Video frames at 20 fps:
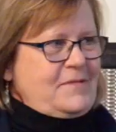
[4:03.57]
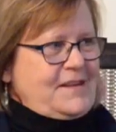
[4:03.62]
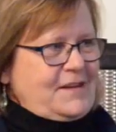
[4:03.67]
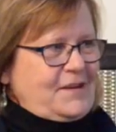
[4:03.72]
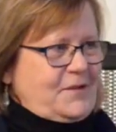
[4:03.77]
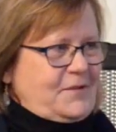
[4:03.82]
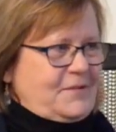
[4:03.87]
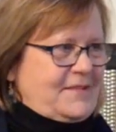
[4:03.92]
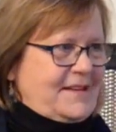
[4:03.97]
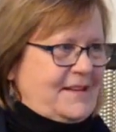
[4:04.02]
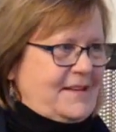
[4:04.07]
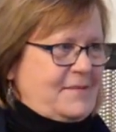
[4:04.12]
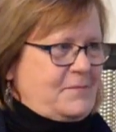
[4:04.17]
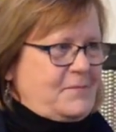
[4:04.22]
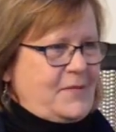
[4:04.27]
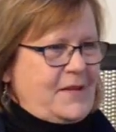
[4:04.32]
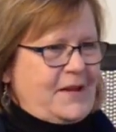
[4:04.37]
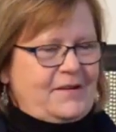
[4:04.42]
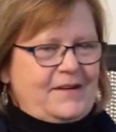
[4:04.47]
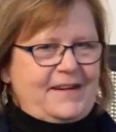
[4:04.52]
a
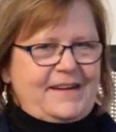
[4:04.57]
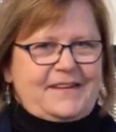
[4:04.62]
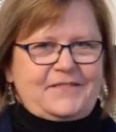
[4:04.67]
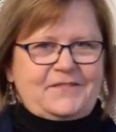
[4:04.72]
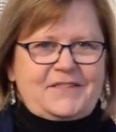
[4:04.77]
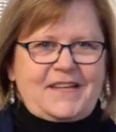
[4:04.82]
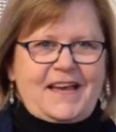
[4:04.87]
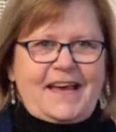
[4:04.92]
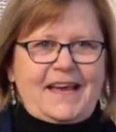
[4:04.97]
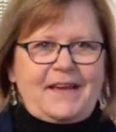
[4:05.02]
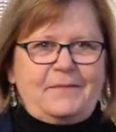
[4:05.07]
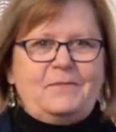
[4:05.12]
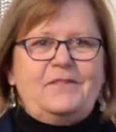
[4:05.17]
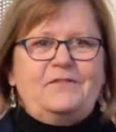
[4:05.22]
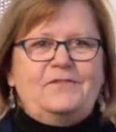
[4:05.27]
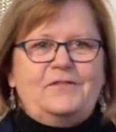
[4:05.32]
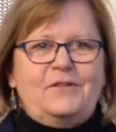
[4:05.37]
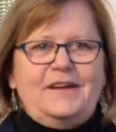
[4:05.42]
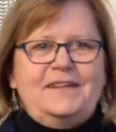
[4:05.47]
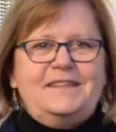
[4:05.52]
period of time
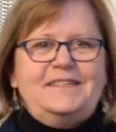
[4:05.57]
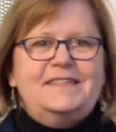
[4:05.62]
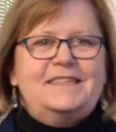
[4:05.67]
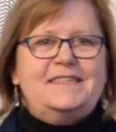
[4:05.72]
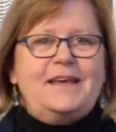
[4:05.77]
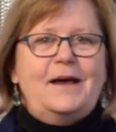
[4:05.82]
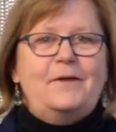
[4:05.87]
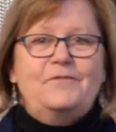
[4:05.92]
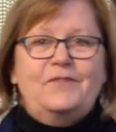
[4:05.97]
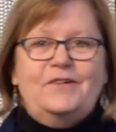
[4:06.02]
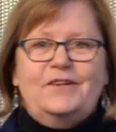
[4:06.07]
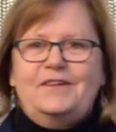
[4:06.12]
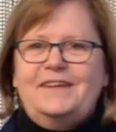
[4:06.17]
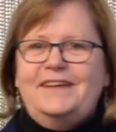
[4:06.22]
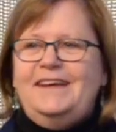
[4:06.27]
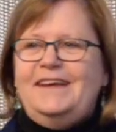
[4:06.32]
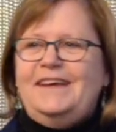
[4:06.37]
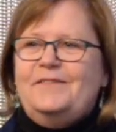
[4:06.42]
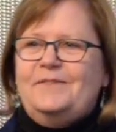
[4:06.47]
of great discomfort